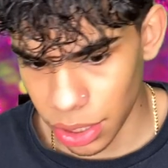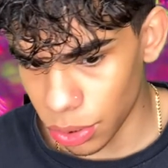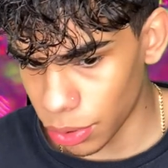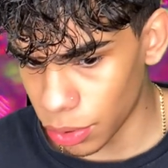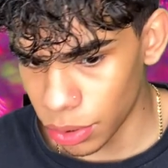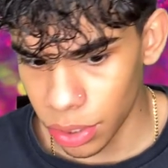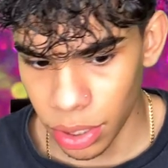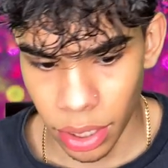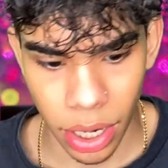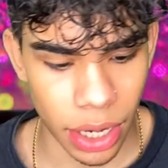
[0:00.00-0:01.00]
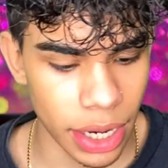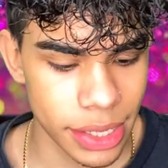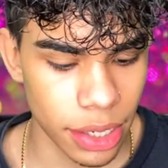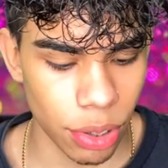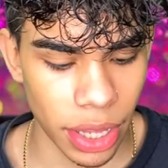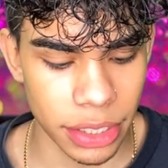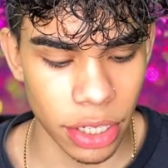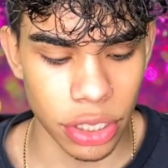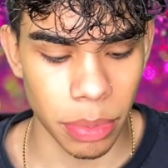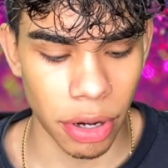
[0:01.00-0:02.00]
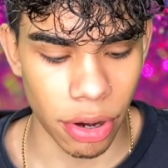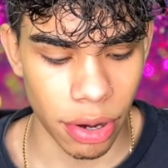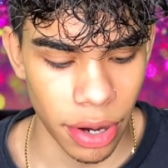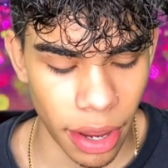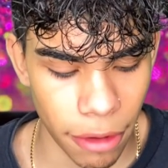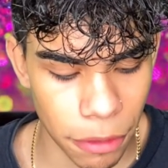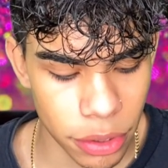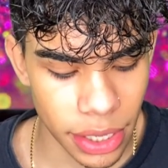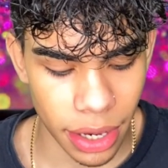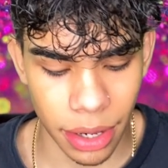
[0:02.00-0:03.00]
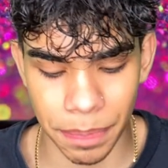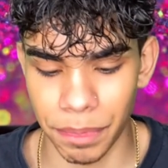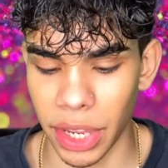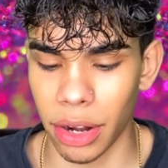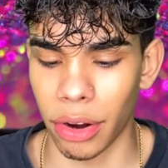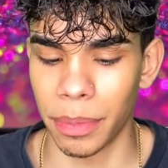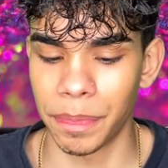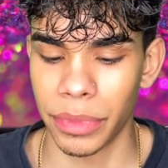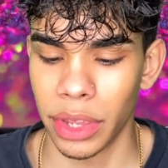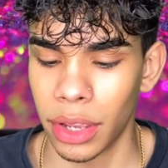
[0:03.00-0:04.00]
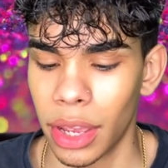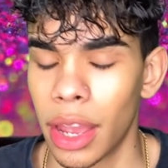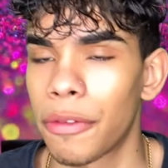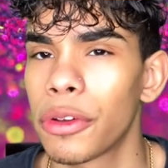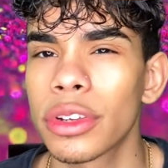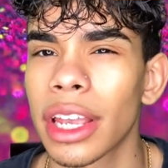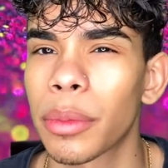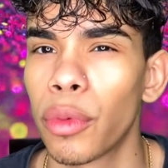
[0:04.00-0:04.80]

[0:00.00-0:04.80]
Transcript: little, like, touch-up mirror. It feels like, I don't know, it feels like